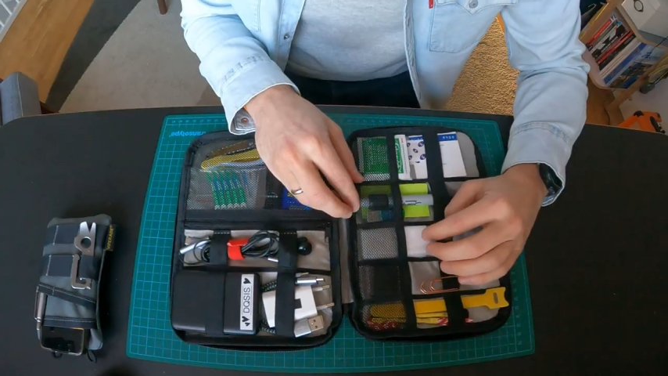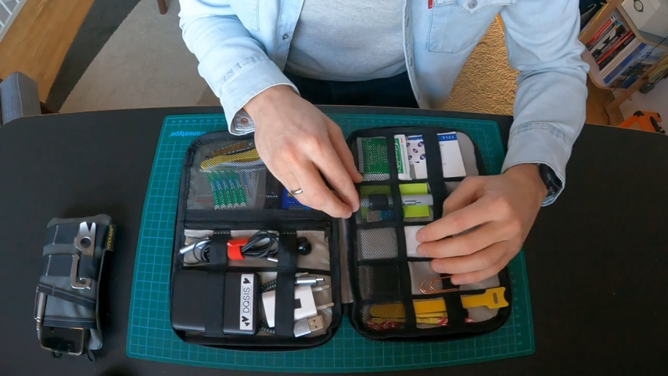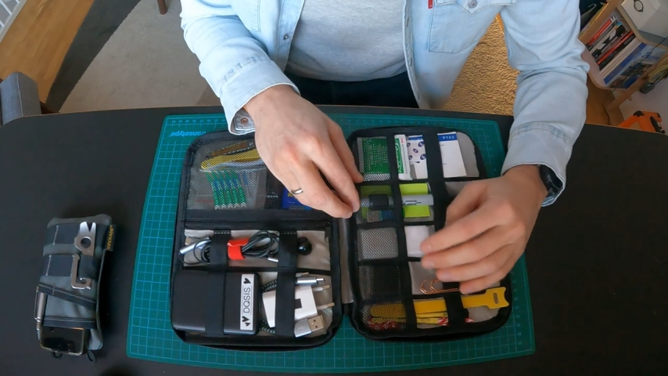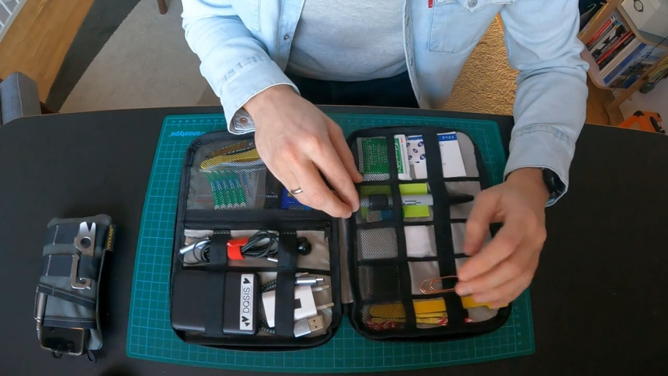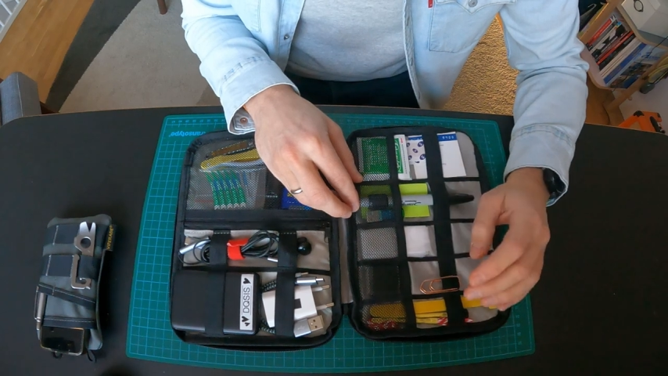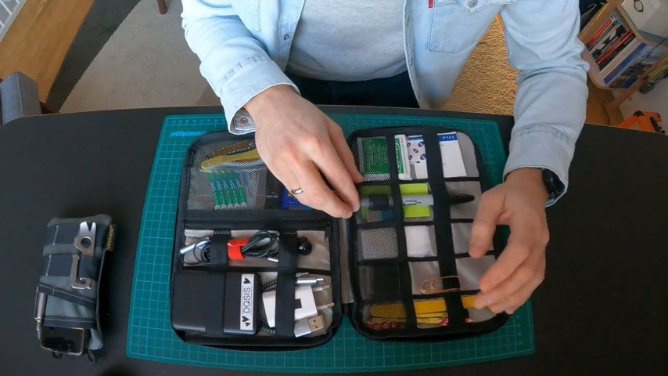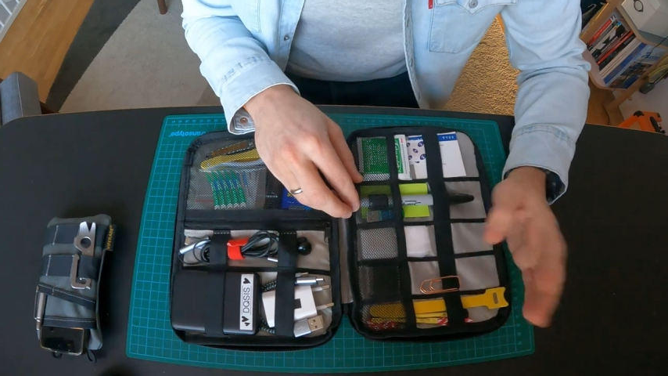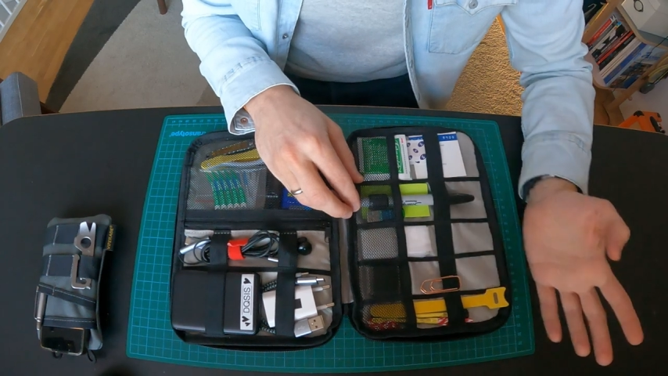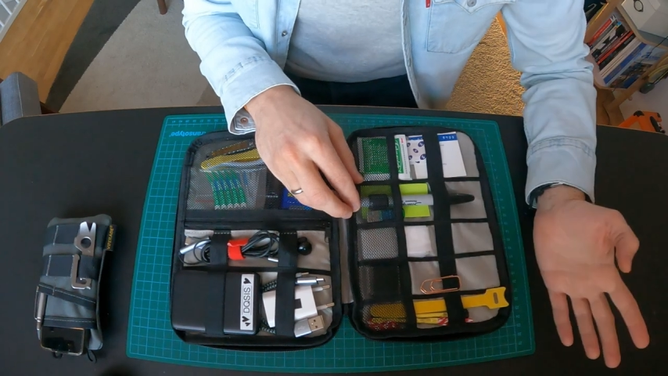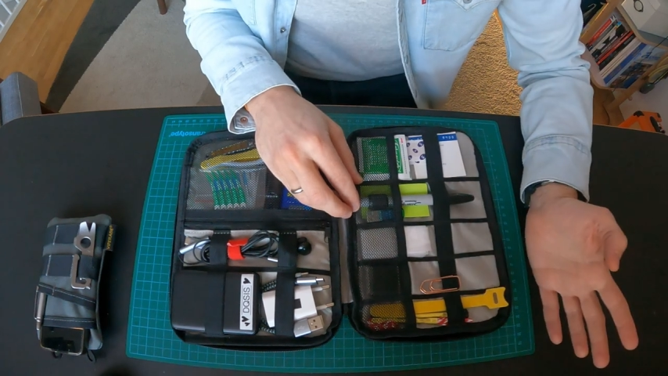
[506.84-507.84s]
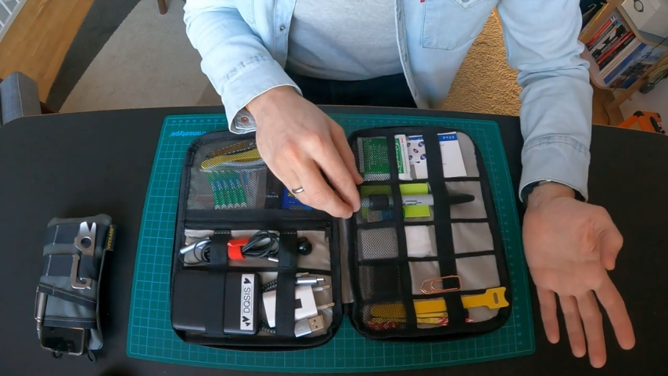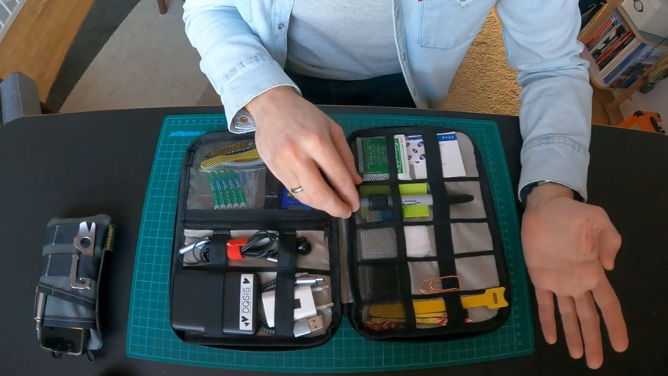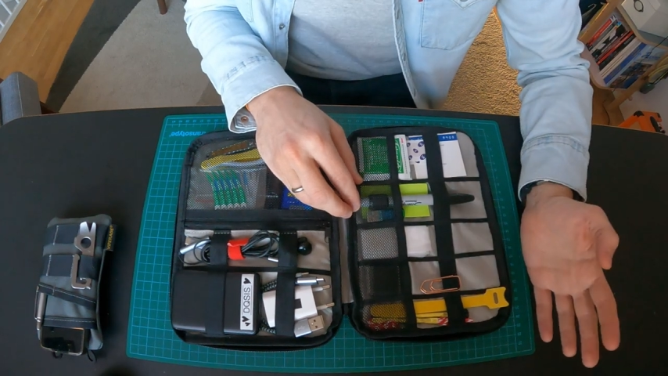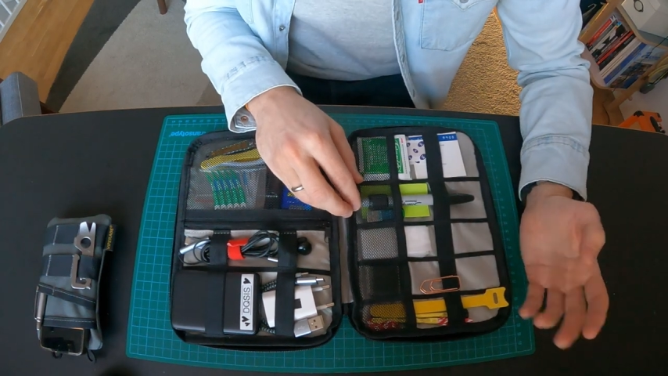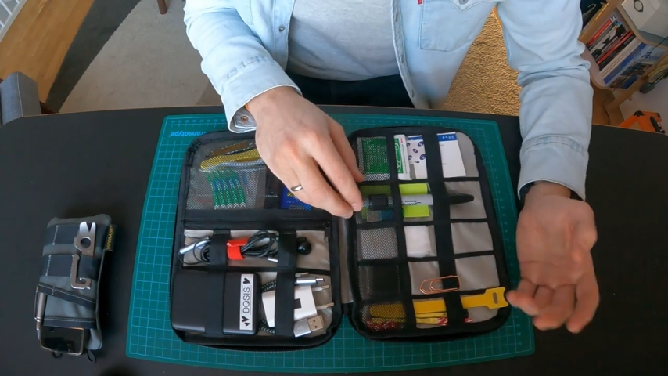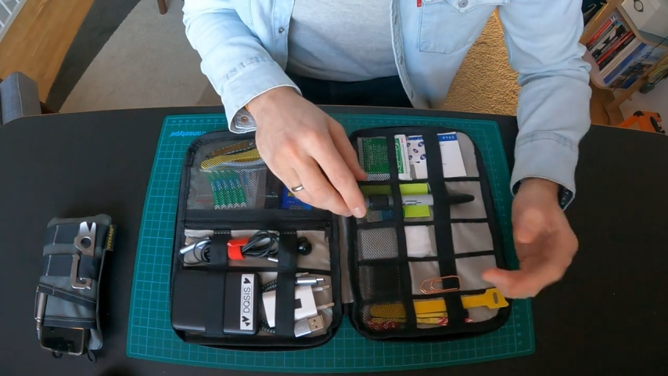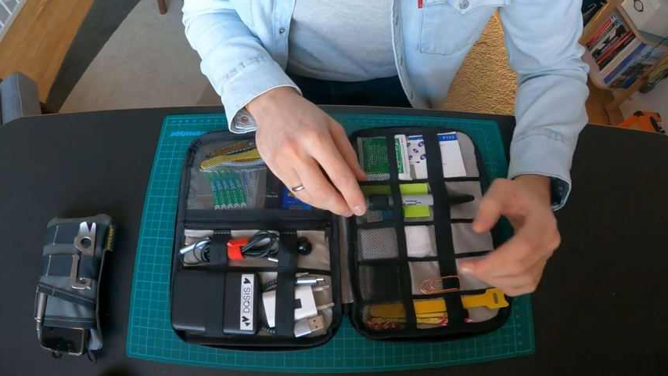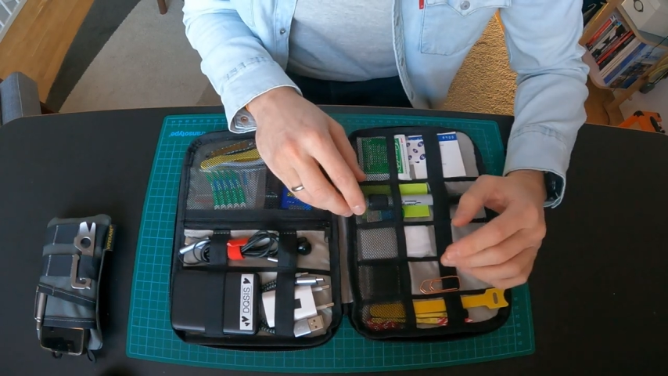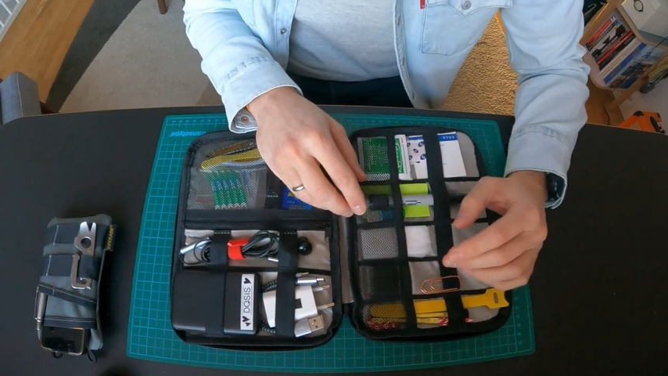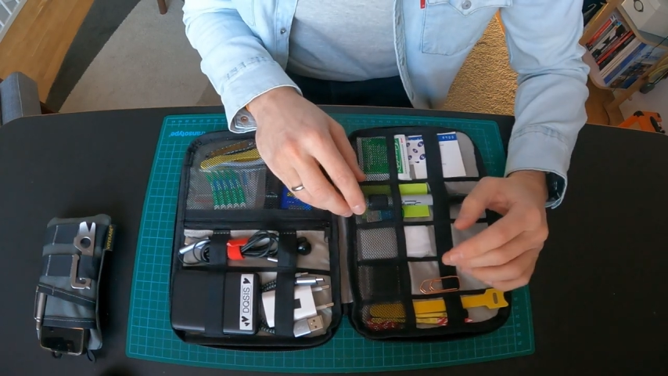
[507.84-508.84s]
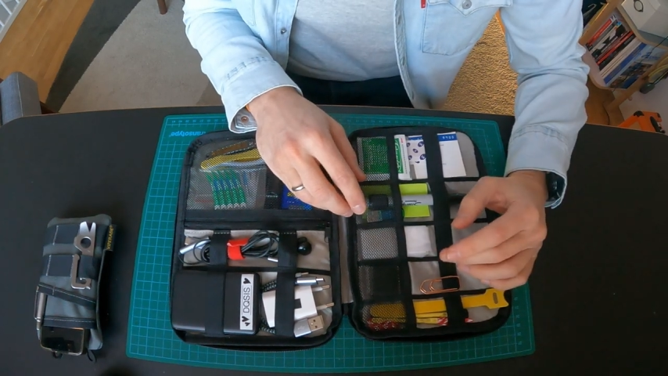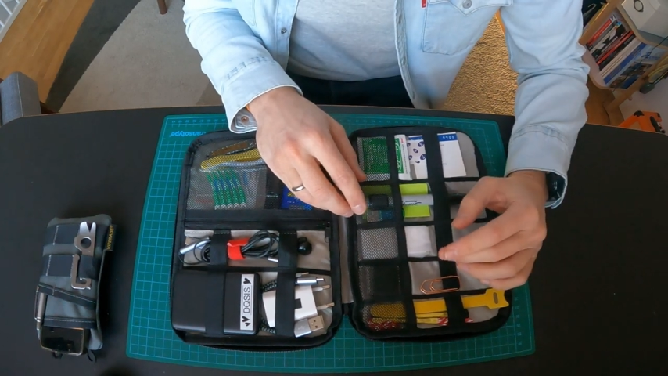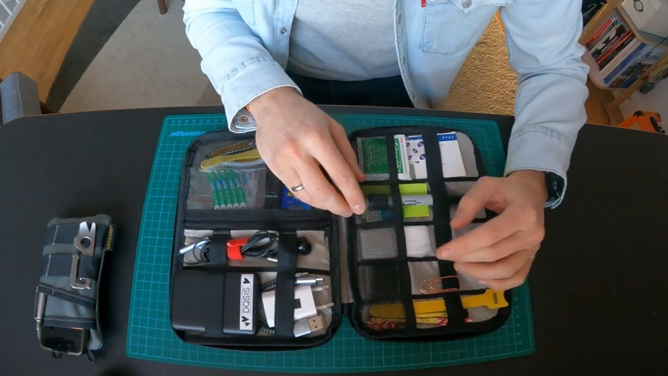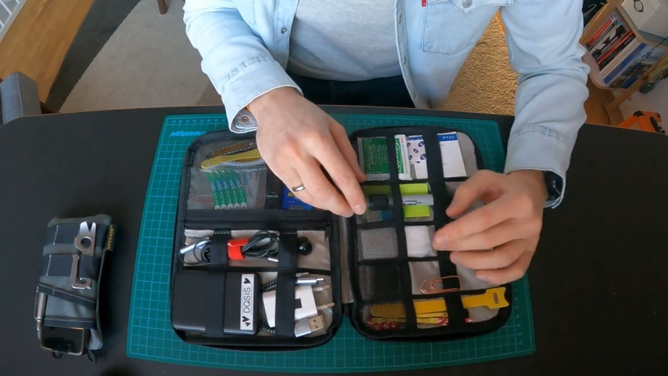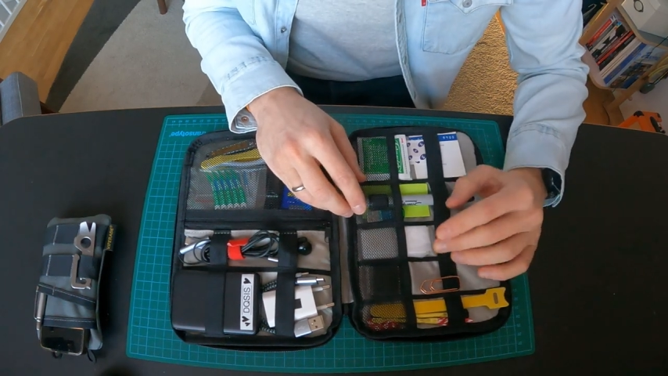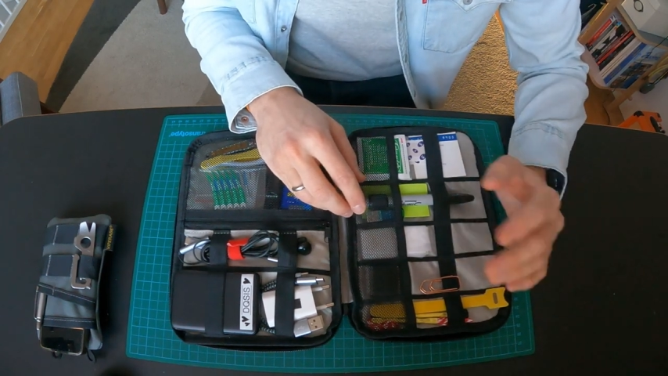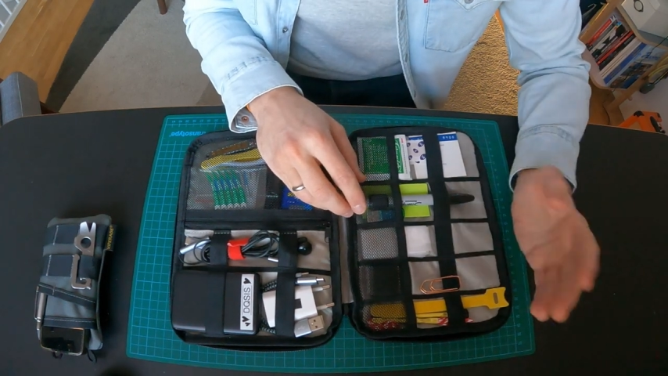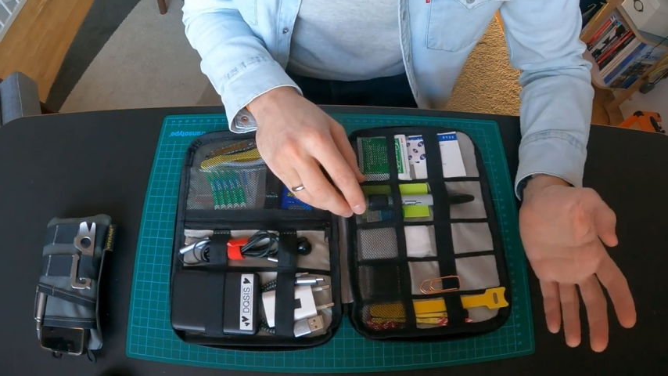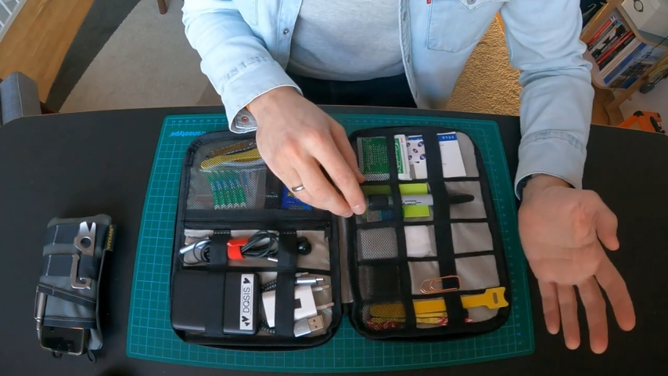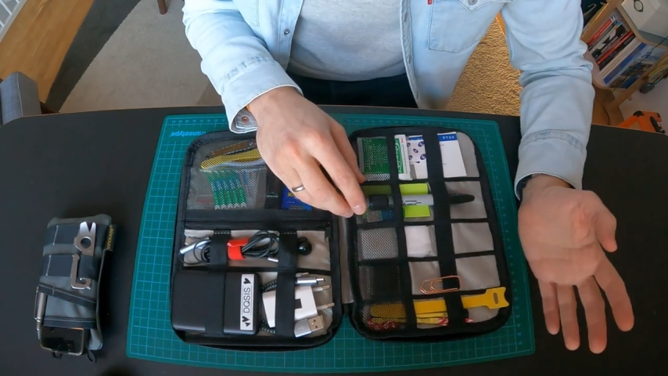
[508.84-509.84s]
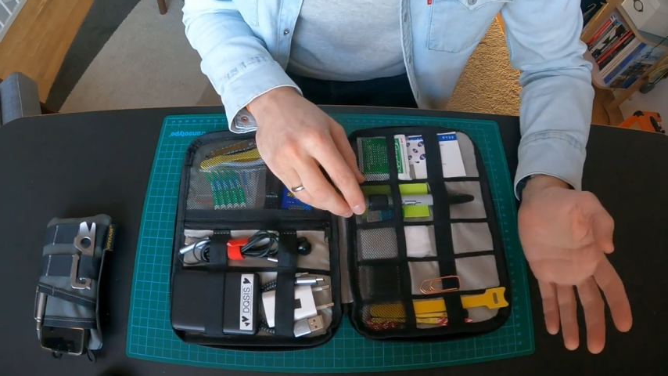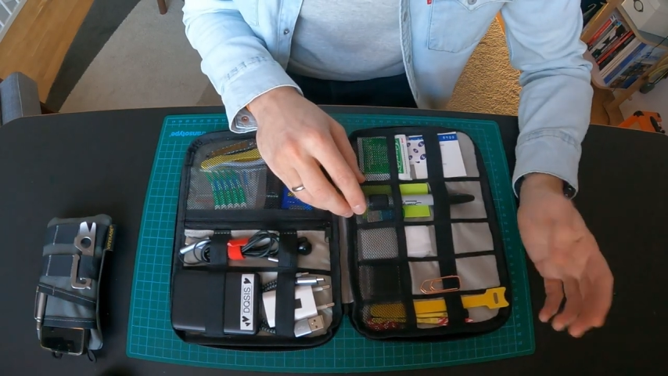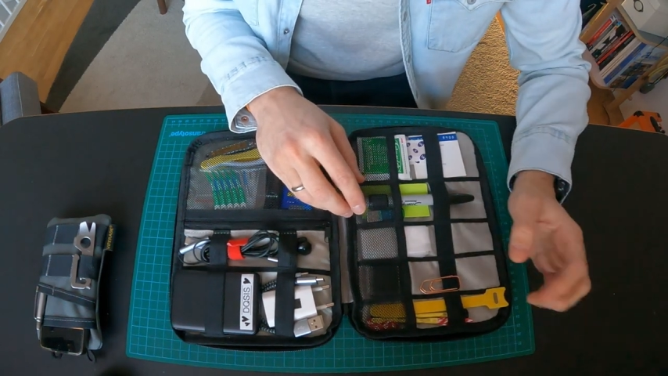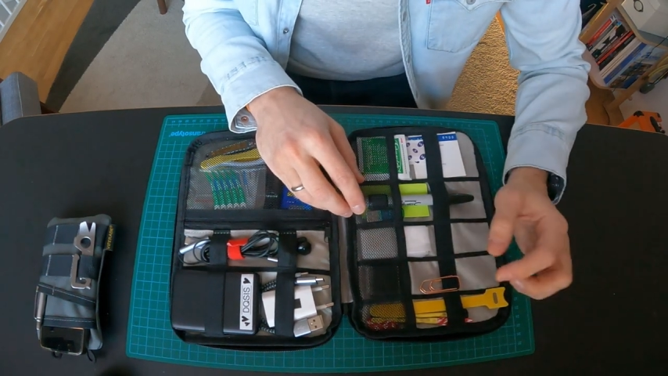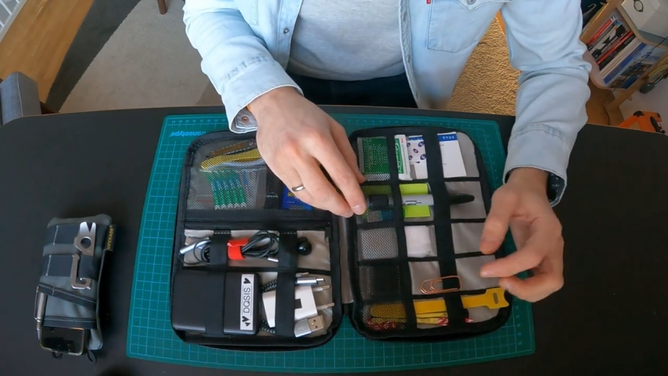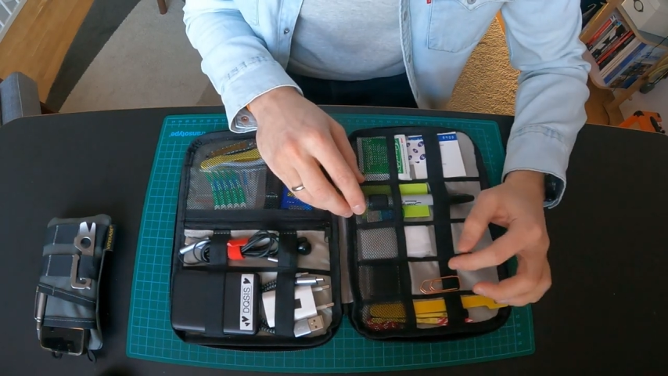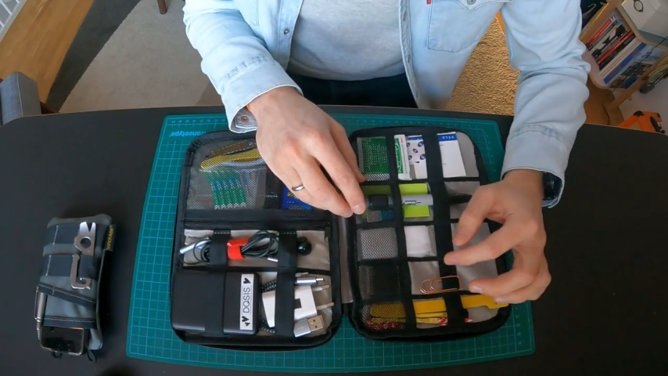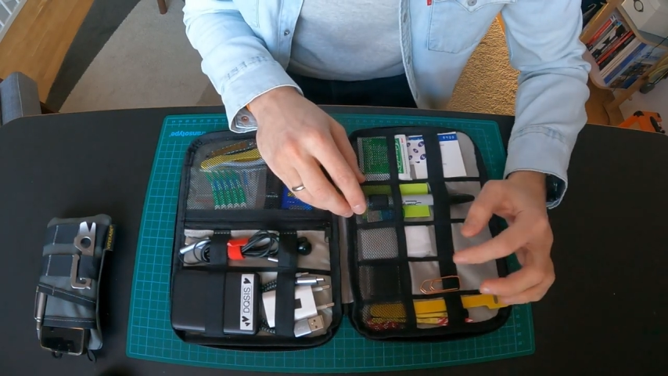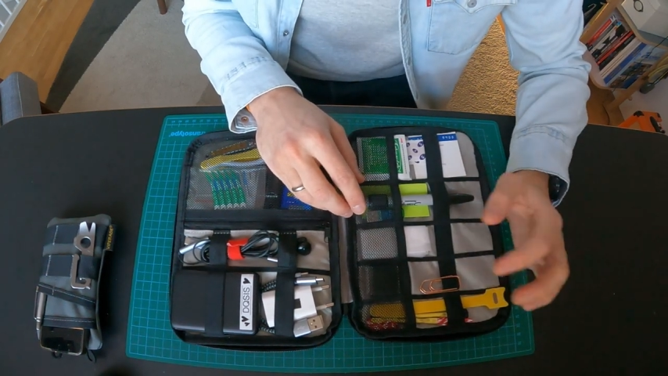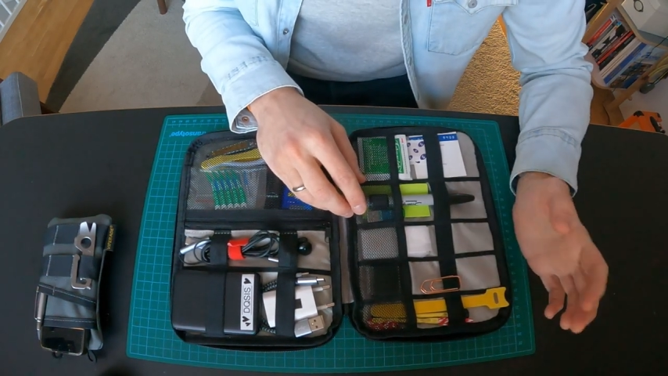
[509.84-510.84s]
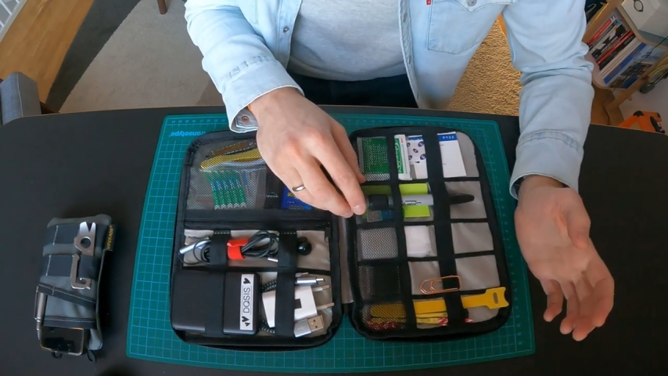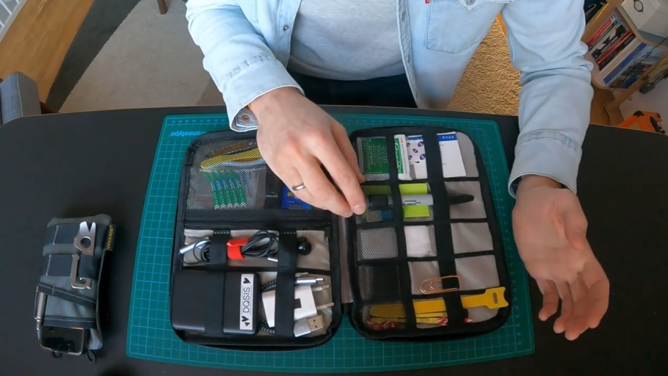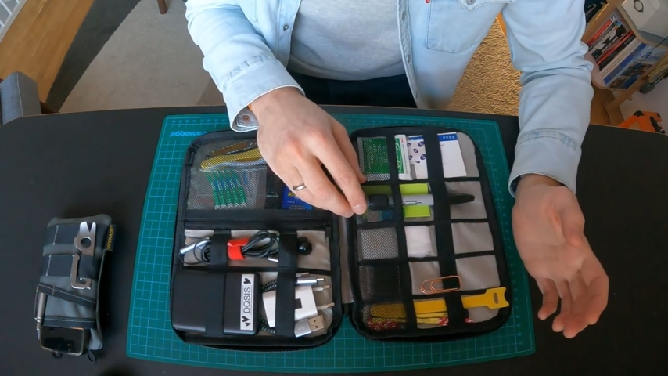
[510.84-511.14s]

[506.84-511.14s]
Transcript: (no speaker visible)